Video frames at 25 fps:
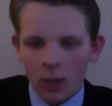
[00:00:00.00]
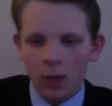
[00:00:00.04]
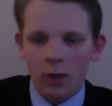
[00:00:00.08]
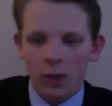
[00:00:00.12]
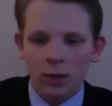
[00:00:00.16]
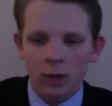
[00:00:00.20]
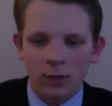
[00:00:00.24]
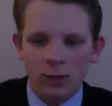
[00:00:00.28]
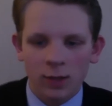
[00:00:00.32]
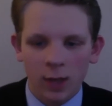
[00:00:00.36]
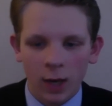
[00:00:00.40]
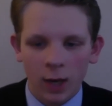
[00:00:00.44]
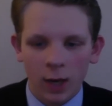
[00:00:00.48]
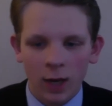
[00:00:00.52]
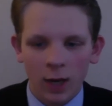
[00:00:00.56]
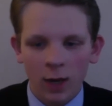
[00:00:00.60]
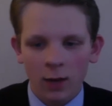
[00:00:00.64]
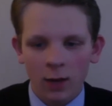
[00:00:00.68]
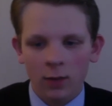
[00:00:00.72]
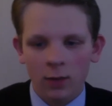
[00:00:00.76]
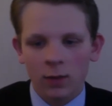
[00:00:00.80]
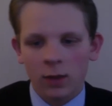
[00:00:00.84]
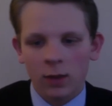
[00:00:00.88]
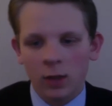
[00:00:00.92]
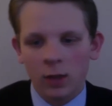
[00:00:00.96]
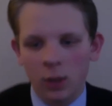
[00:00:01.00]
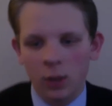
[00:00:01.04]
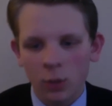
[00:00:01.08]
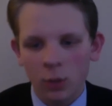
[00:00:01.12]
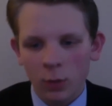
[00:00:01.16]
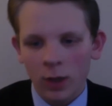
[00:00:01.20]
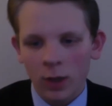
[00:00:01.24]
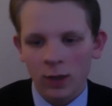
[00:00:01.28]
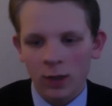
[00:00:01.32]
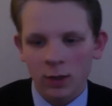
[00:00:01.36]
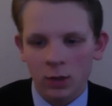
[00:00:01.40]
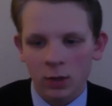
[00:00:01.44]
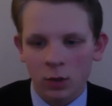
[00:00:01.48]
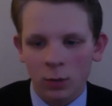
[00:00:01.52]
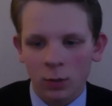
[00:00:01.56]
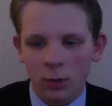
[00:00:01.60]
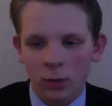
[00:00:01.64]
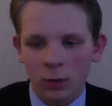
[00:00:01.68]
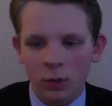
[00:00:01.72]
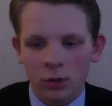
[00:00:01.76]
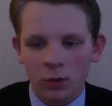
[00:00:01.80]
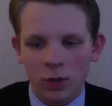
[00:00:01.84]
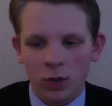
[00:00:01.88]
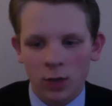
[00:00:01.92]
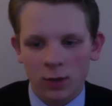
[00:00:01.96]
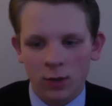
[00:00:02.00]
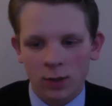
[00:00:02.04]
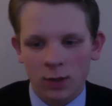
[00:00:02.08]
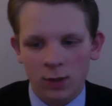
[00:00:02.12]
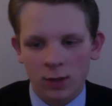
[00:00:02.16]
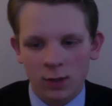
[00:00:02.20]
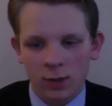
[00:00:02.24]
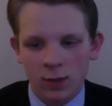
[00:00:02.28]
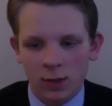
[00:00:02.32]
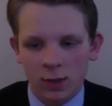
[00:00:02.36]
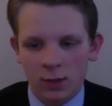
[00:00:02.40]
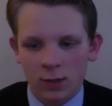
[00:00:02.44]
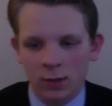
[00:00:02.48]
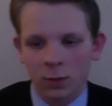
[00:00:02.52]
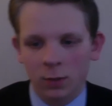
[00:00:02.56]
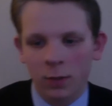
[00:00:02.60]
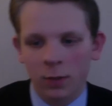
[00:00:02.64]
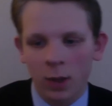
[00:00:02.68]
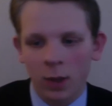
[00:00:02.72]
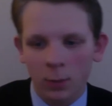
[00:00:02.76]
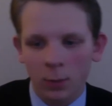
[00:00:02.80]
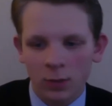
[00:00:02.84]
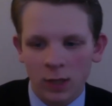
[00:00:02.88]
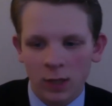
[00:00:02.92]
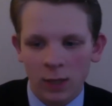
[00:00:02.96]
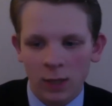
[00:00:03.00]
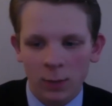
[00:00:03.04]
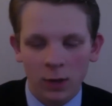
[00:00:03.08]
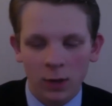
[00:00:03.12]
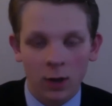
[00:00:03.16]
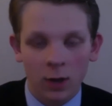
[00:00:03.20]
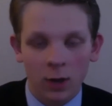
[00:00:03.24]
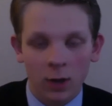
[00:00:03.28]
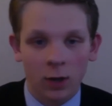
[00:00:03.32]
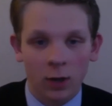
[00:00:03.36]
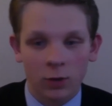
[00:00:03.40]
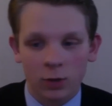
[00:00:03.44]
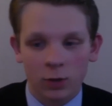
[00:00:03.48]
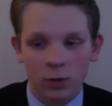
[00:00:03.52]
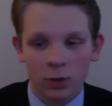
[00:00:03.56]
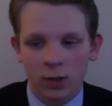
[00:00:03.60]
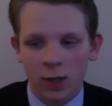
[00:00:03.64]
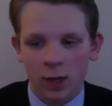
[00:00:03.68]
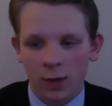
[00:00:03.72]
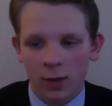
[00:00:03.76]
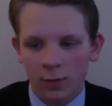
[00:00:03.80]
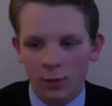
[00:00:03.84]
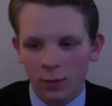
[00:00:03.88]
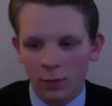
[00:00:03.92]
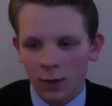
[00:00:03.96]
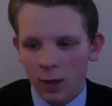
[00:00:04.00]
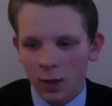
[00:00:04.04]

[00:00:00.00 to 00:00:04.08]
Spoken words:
Today, the US criminal justice system helps keeping our country safe,